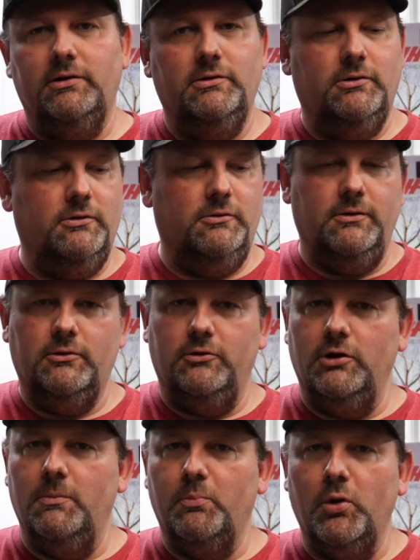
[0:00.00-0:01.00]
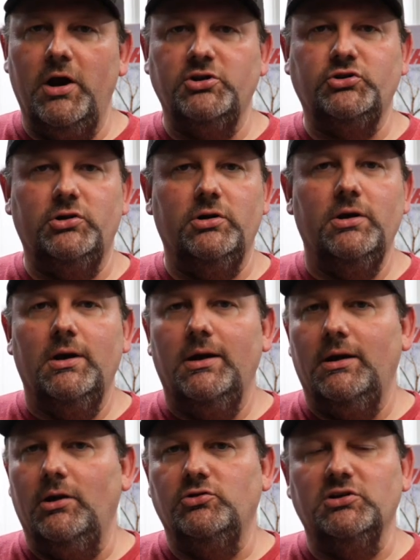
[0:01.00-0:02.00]
your grip pressure,
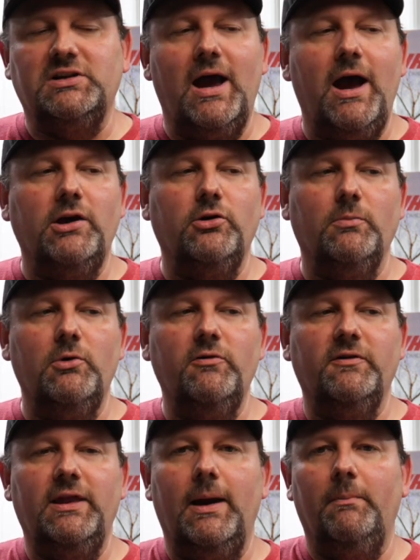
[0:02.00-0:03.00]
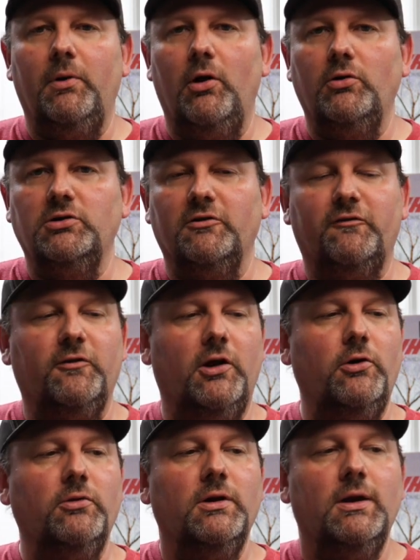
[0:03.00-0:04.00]
you know, just how you're moving that bow and your
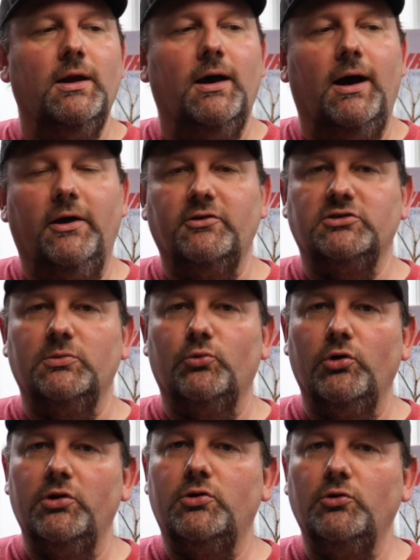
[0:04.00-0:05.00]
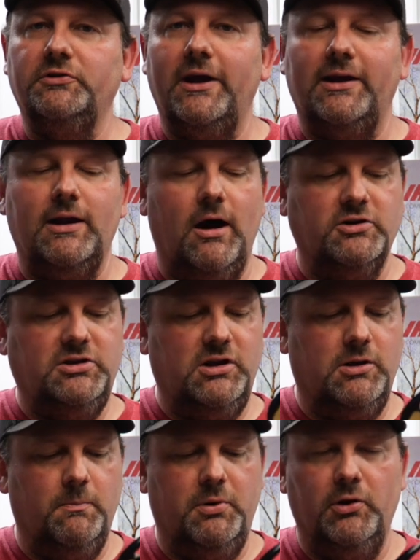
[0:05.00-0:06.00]
float. There's some really cool technology you
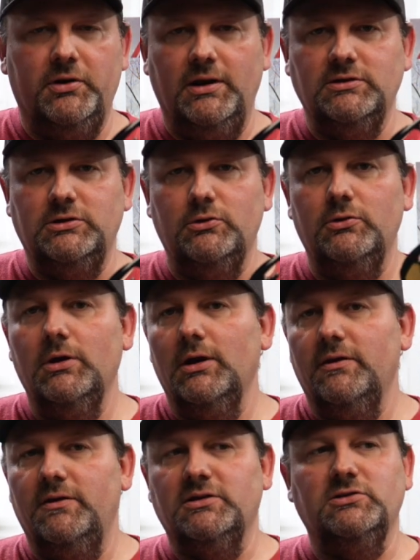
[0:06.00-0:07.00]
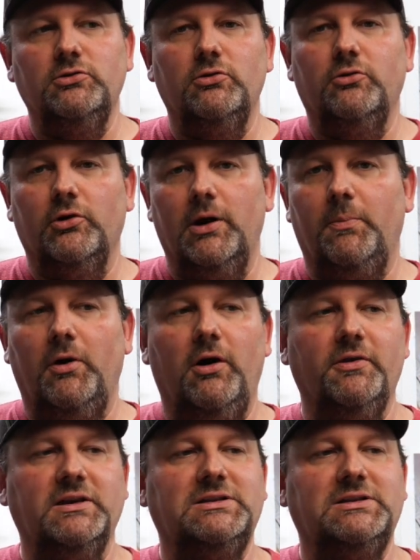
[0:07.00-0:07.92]
can build into this new grip on the